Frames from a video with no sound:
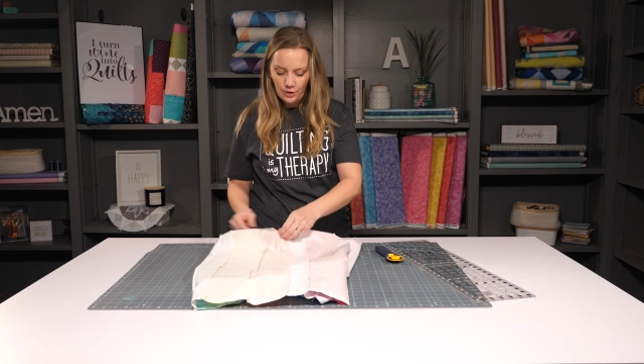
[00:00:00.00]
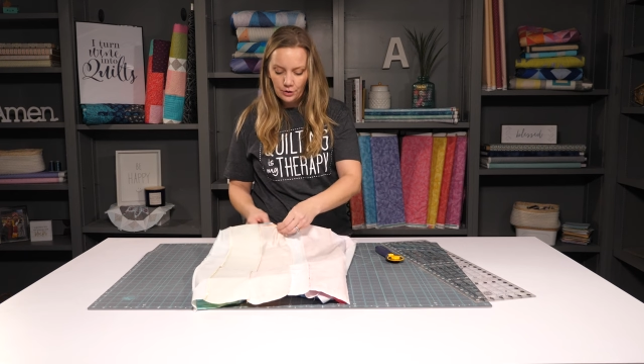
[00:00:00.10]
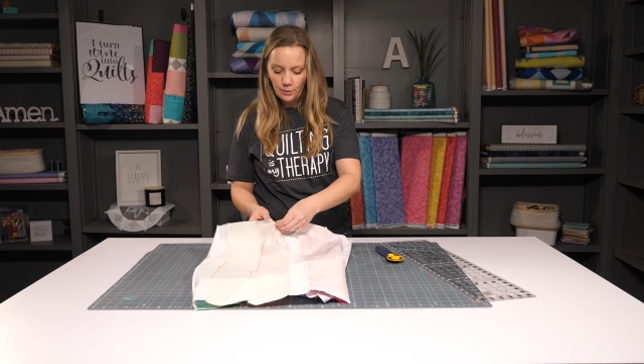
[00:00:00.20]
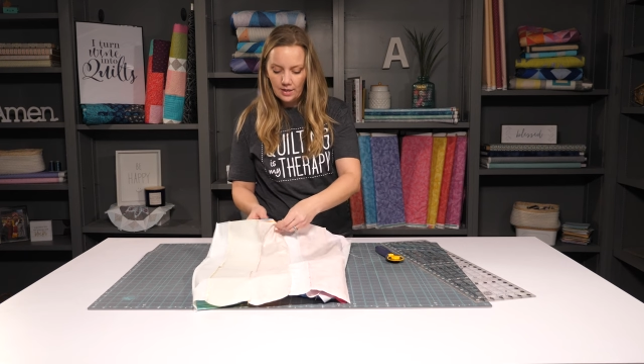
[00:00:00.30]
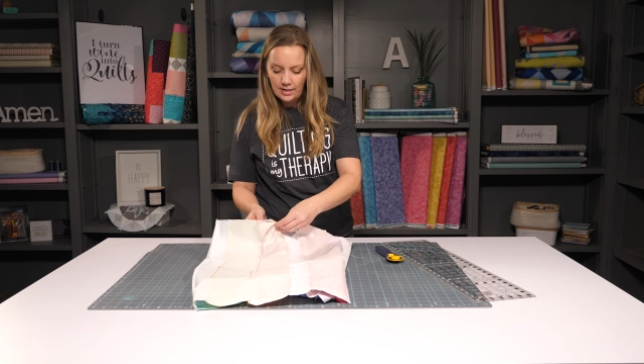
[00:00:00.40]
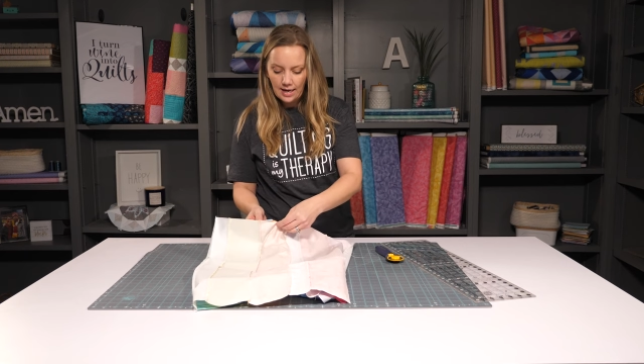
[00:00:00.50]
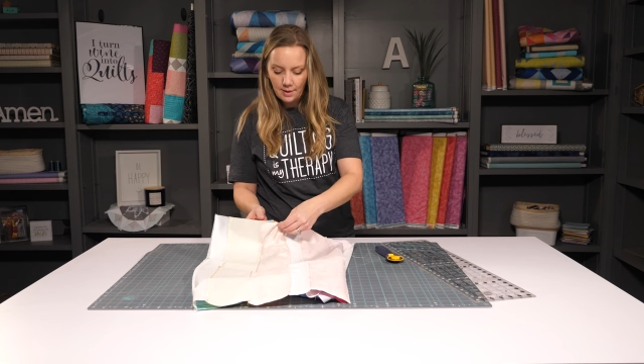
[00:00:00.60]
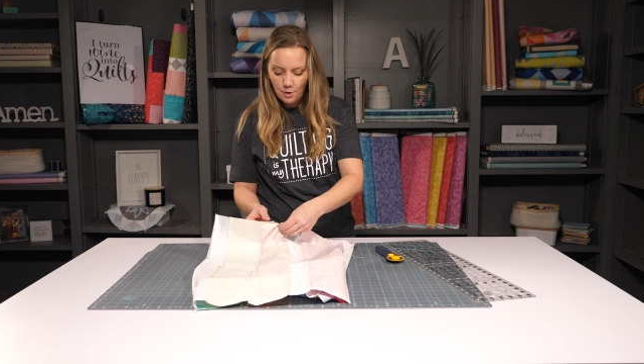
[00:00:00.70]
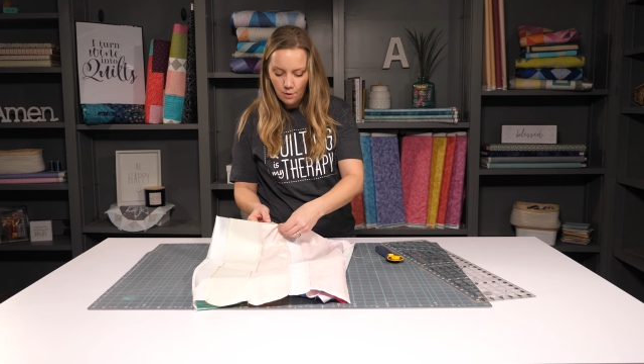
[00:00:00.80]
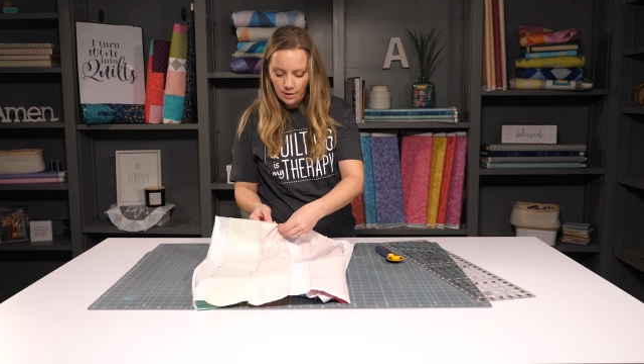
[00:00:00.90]
So I'm going to
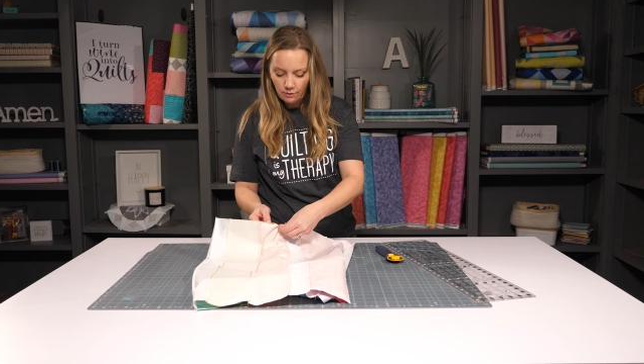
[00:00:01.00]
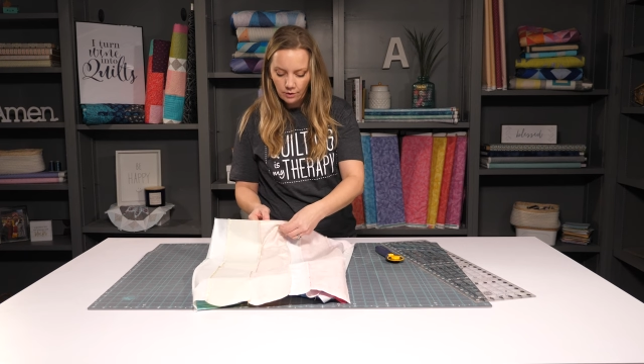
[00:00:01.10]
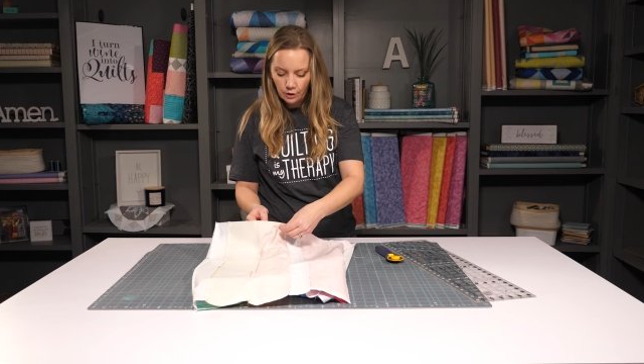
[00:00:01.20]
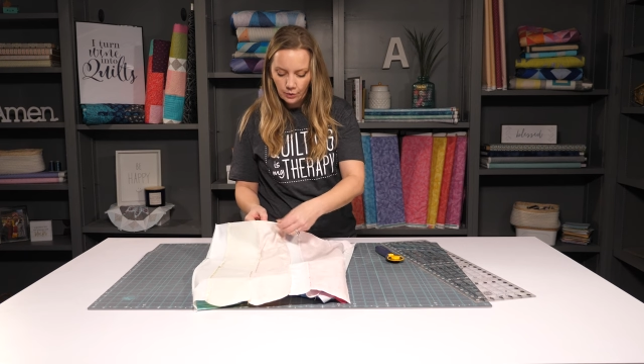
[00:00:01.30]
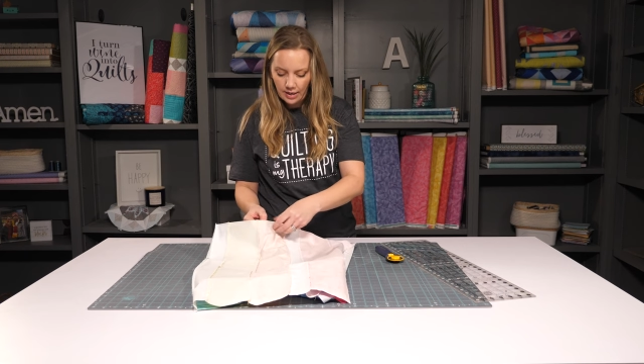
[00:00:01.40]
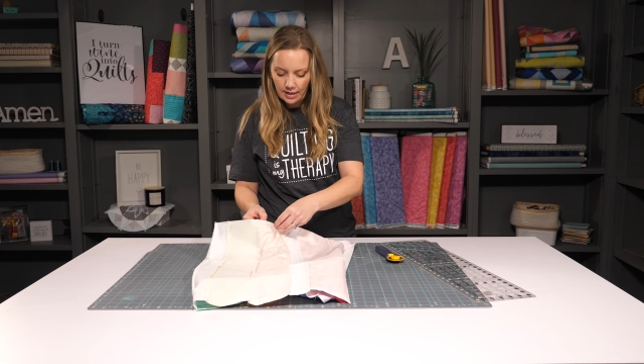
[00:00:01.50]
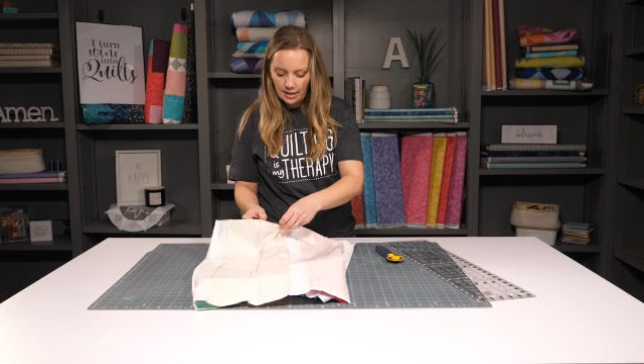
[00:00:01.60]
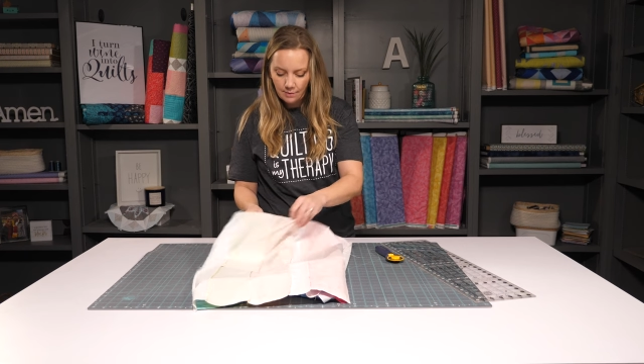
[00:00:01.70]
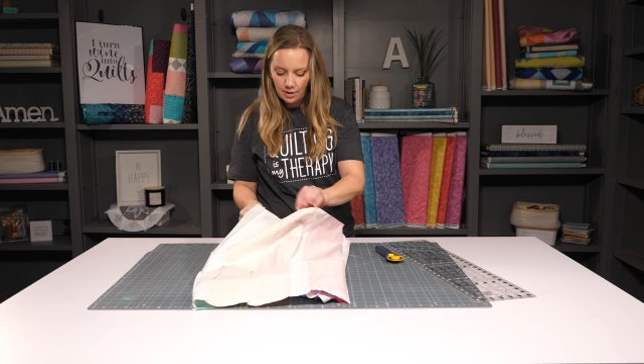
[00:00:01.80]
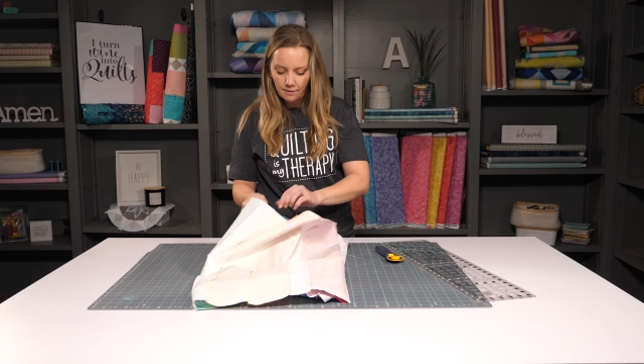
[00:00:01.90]
take a moment real quick and I'm going